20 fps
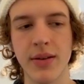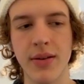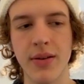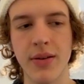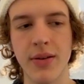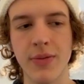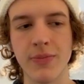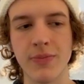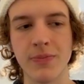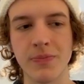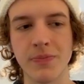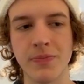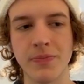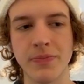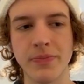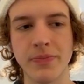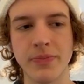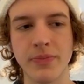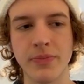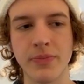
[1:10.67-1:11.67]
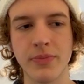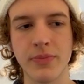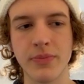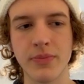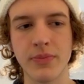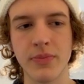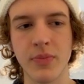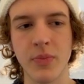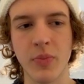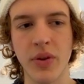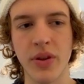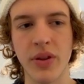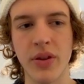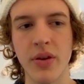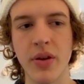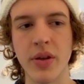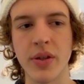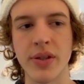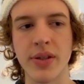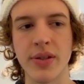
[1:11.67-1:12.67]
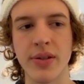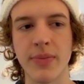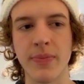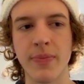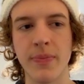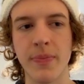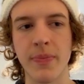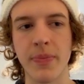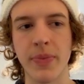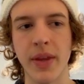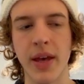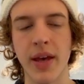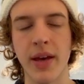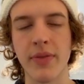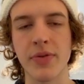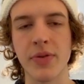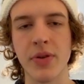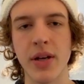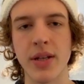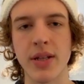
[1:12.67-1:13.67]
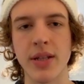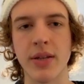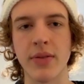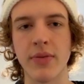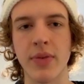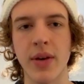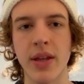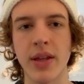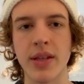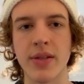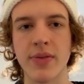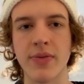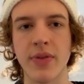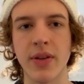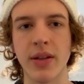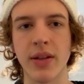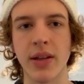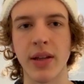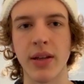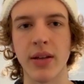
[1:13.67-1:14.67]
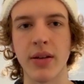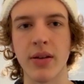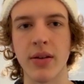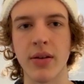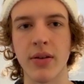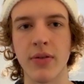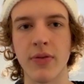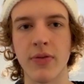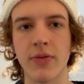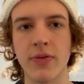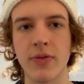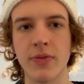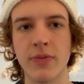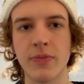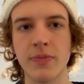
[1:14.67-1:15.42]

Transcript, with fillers: Um, with those, I have tried to convey this feeling of